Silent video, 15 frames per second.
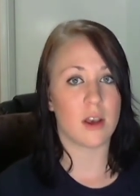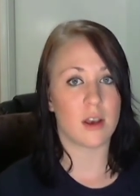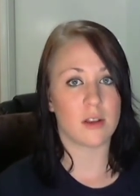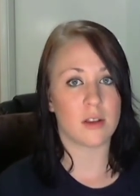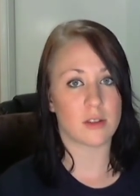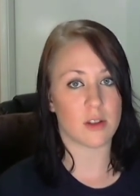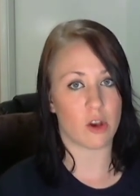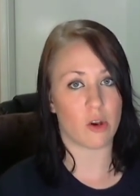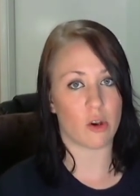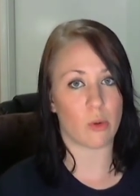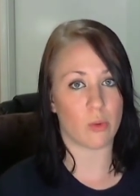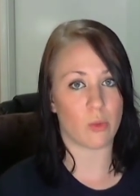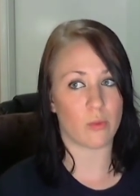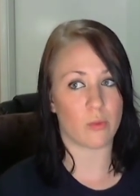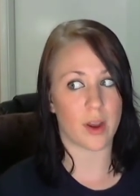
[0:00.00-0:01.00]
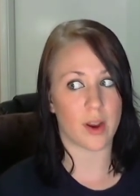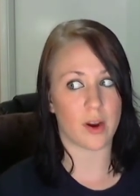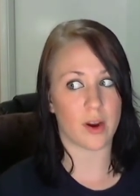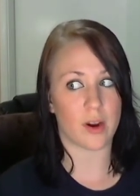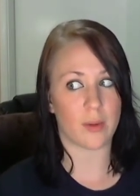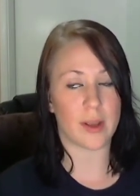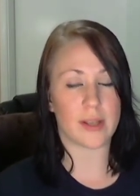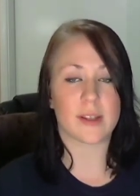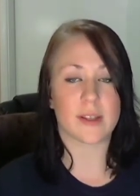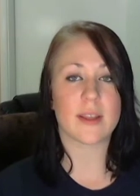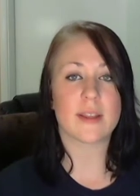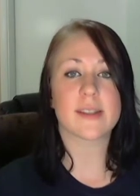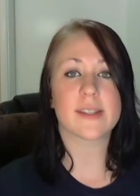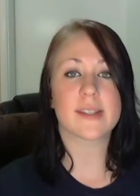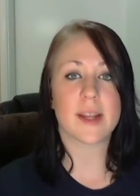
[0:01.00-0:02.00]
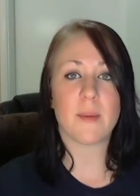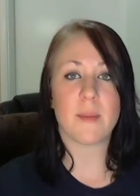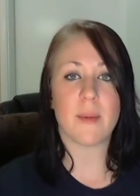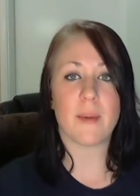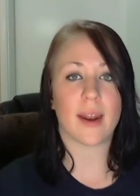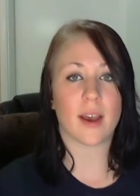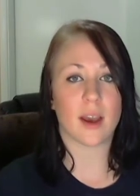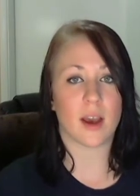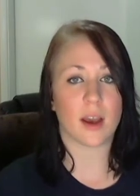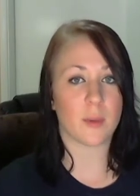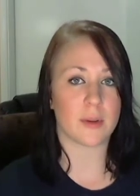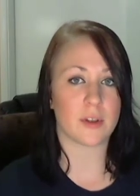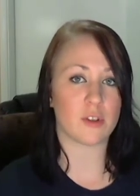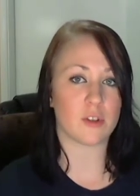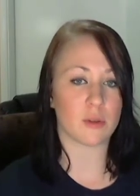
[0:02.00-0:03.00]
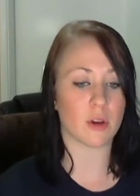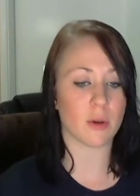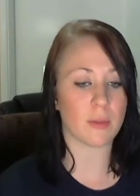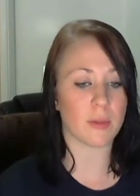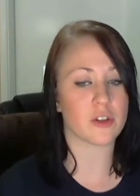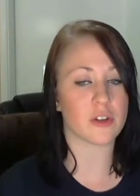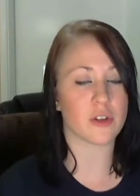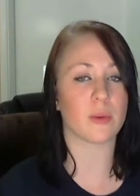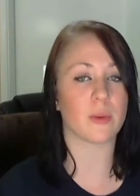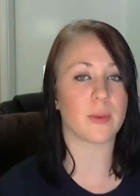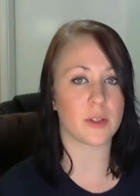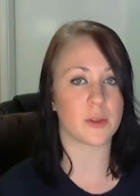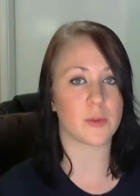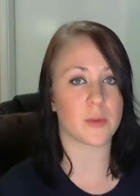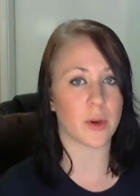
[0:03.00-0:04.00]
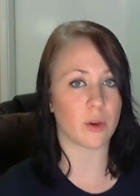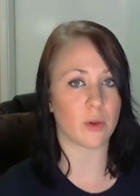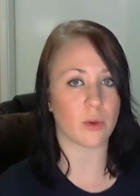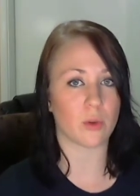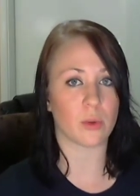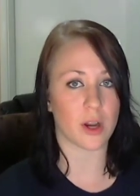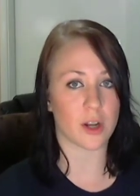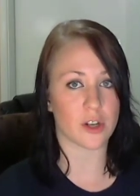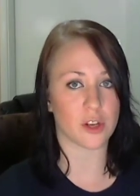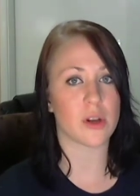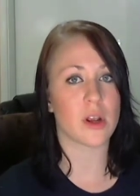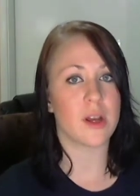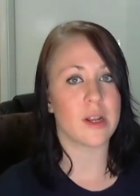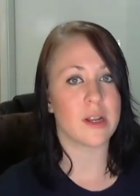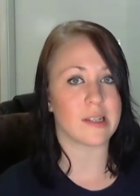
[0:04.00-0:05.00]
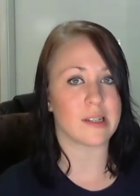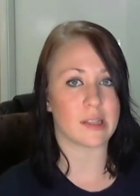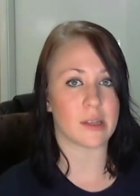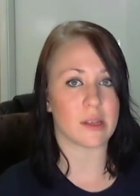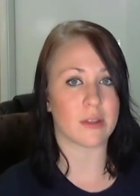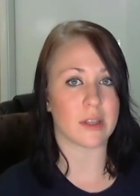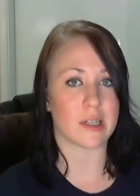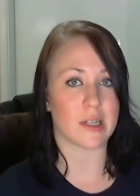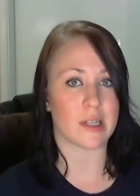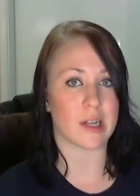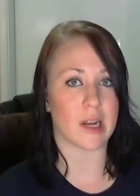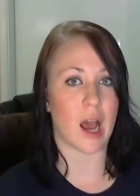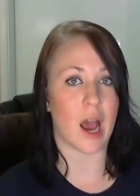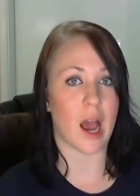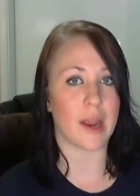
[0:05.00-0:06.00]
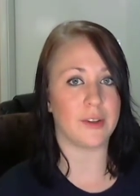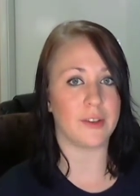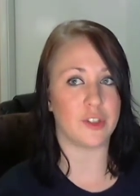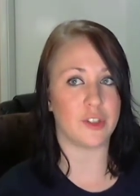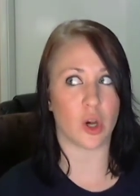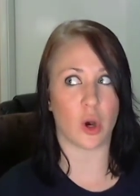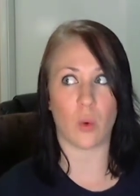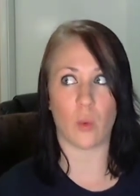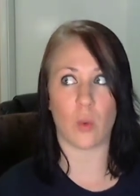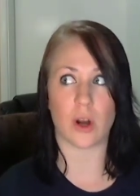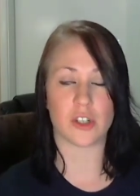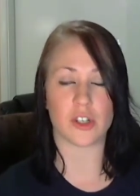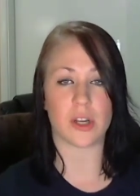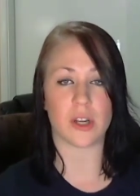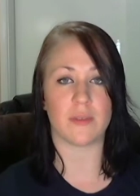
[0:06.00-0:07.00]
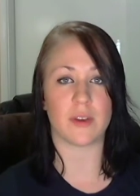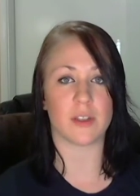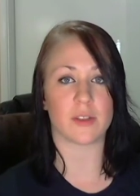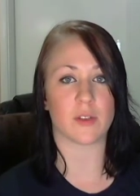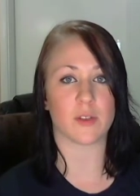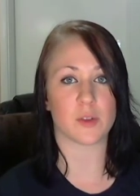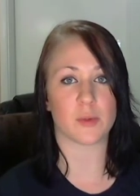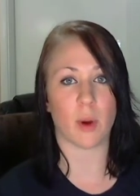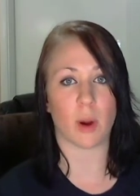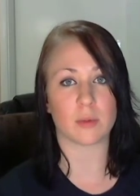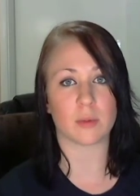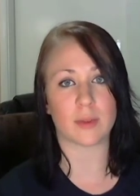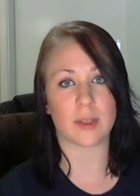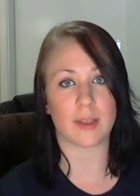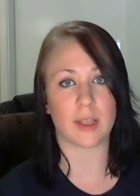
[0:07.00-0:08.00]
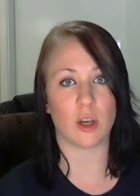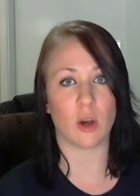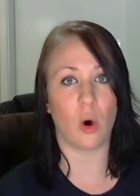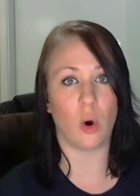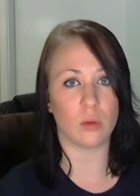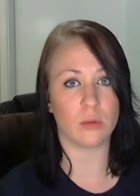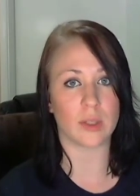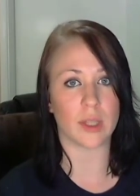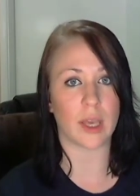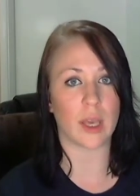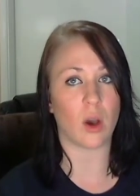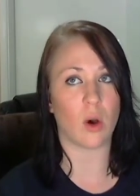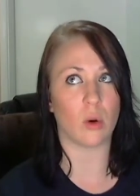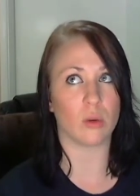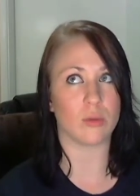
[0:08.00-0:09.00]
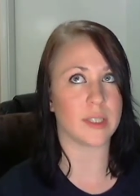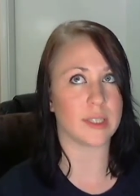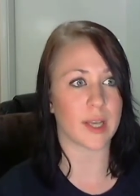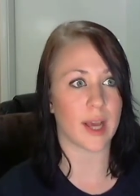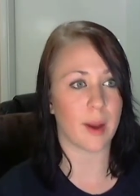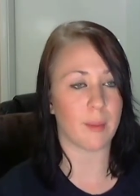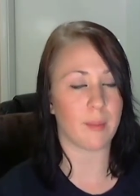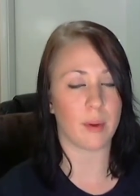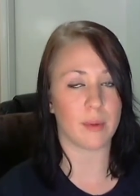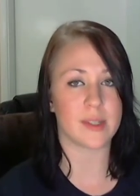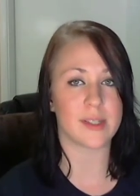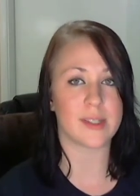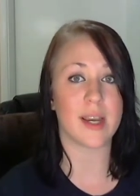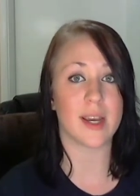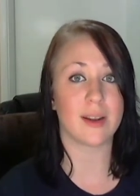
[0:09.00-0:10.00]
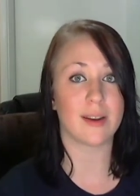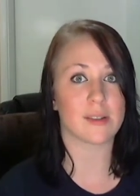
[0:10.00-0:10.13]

So they're basically the cinematic cut up into a commercial, but it's pretty cool to watch to see what they did. I don't watch T V, so it's probably the only, only time I would see it is